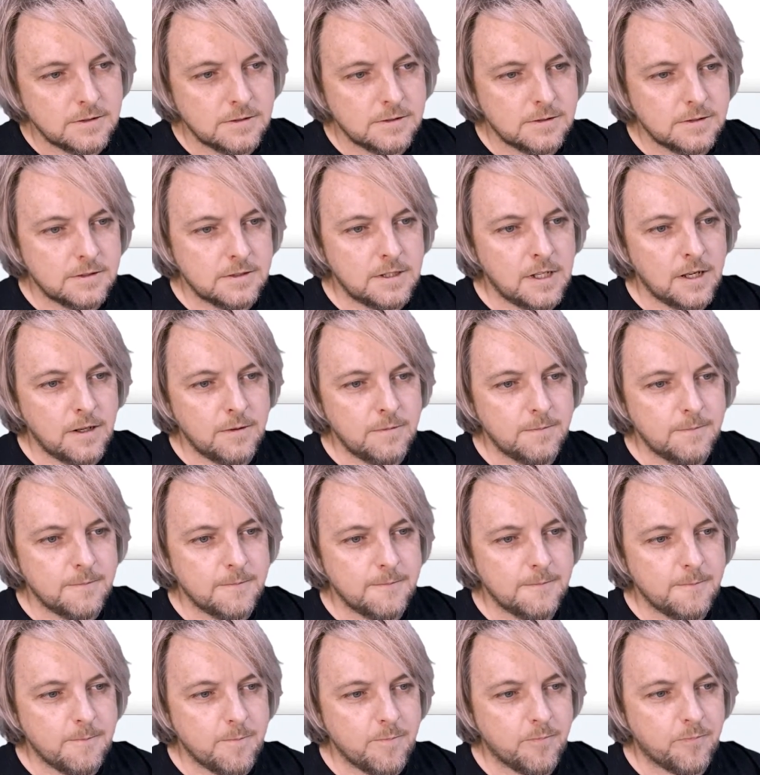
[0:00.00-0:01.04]
So,
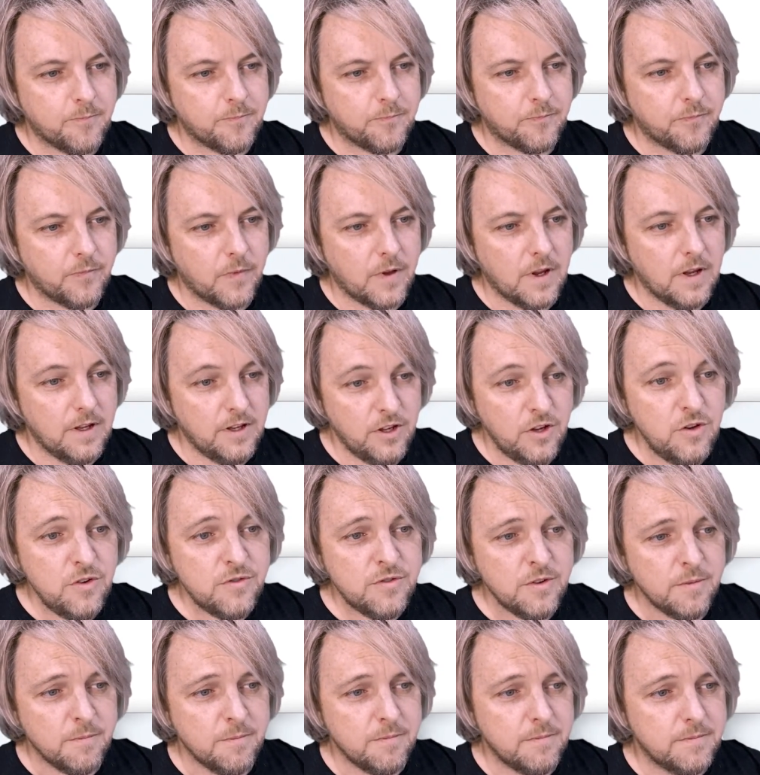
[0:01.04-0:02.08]
use
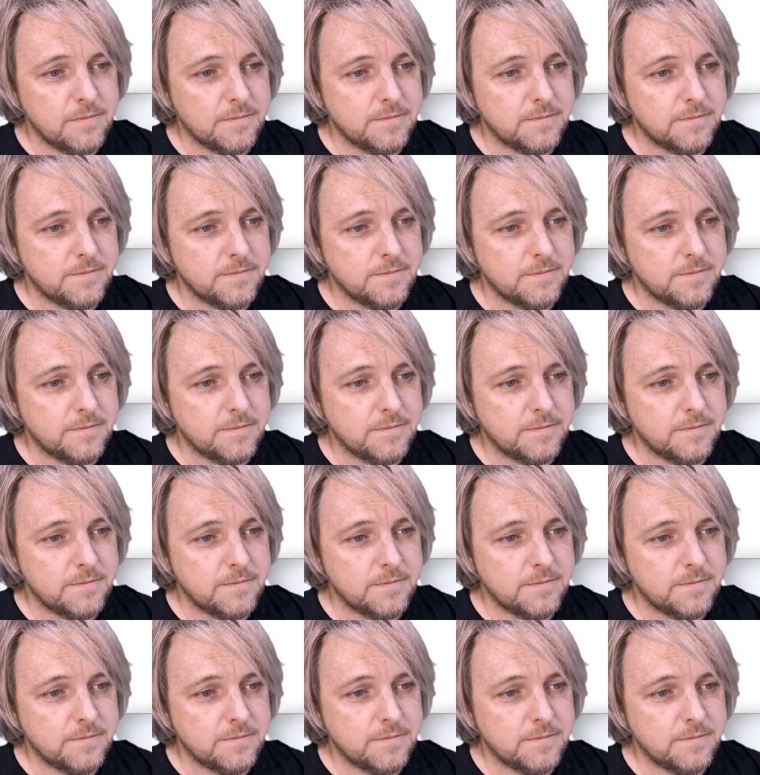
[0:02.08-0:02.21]
them.